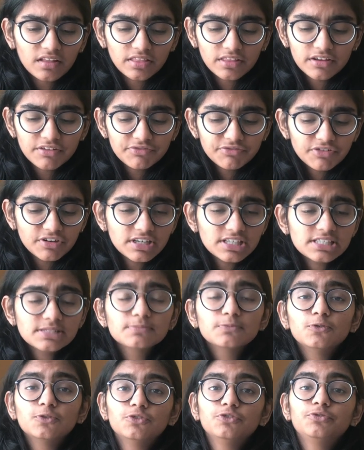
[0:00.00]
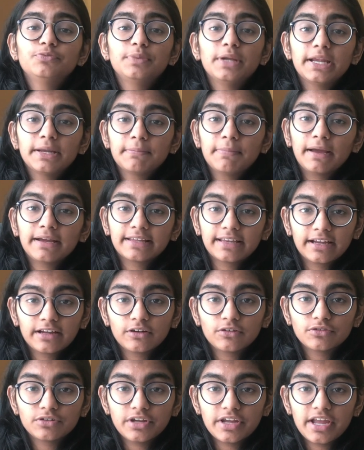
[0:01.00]
the first move played by
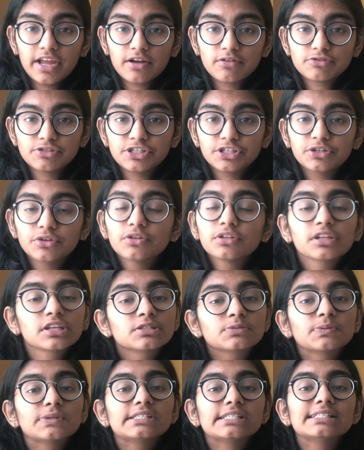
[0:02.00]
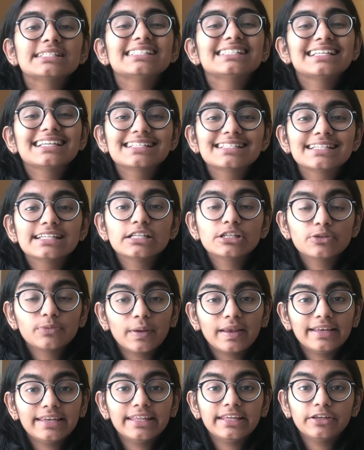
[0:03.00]
Greco Giacchino, this was in
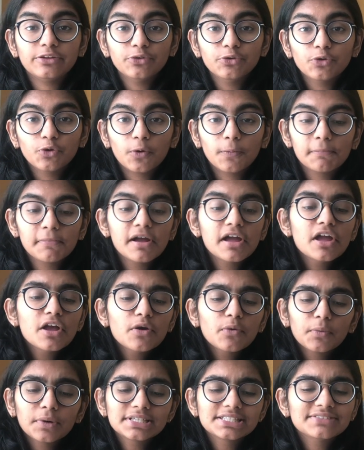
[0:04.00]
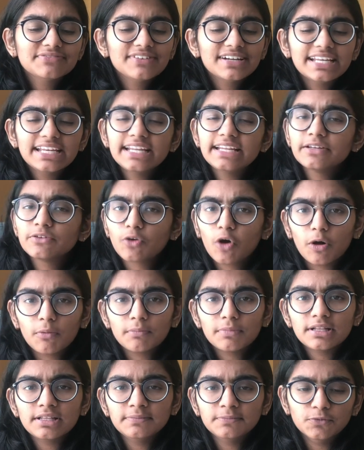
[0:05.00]
1620 Europe, was a very
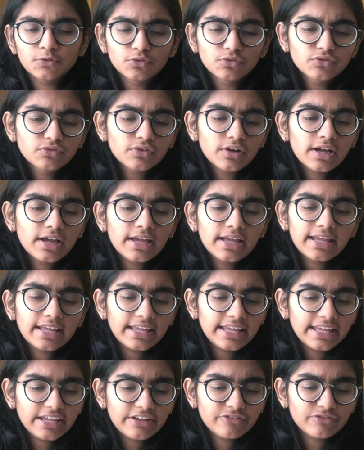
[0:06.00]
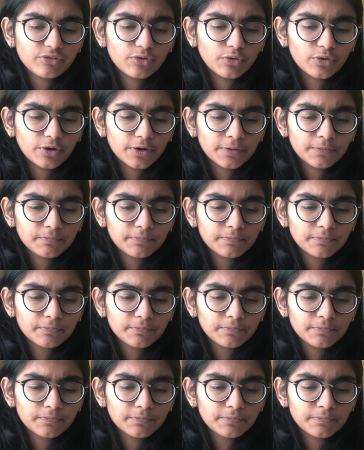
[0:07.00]
normal move, e4.